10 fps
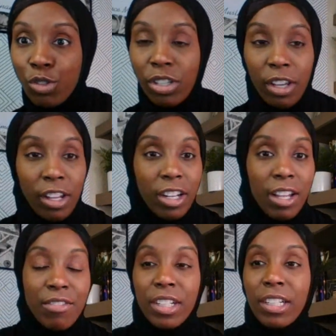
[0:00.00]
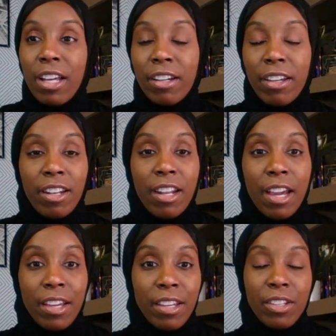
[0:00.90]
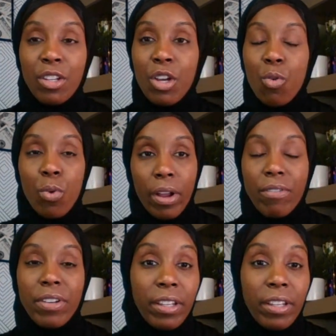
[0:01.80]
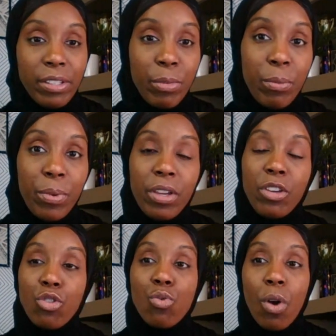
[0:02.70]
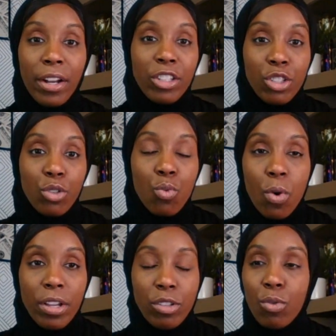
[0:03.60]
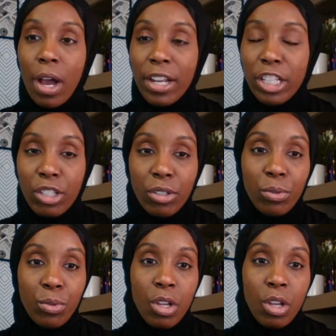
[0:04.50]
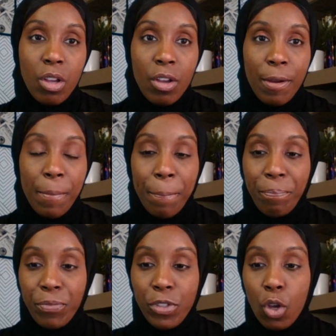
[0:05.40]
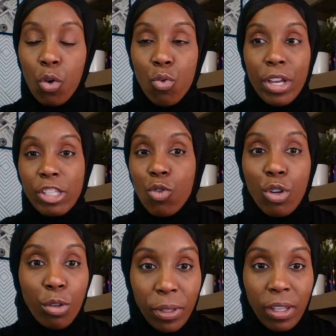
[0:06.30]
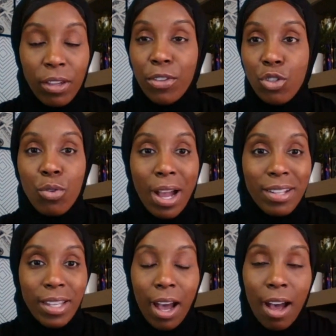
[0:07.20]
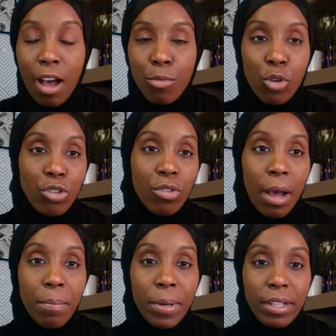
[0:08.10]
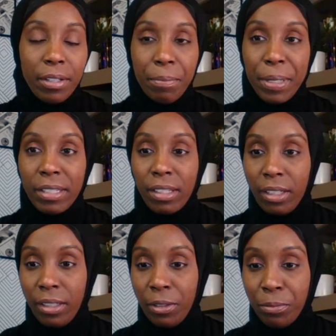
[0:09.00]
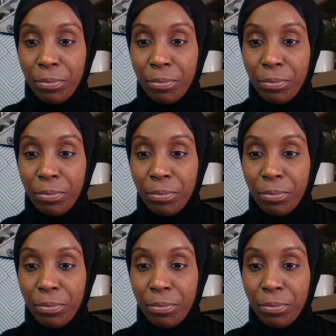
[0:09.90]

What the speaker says: 10, 11 o'clock at night, whatever the case may be, you got to do what you got to do. So it's going to be either you got time or you got money, basically.